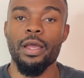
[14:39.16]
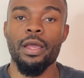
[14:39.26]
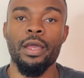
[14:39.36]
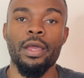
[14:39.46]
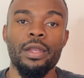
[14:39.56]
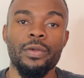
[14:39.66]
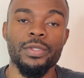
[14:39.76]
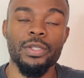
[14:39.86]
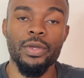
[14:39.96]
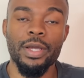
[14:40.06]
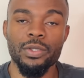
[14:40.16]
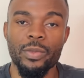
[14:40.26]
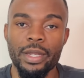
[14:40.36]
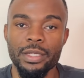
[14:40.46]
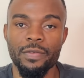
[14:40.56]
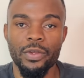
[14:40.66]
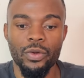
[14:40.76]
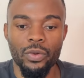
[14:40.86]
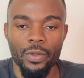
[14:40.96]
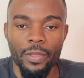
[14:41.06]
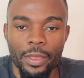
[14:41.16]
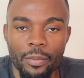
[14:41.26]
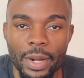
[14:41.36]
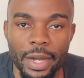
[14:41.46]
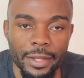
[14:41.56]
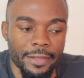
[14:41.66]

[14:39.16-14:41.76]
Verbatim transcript: and i will see you guys on my next video bye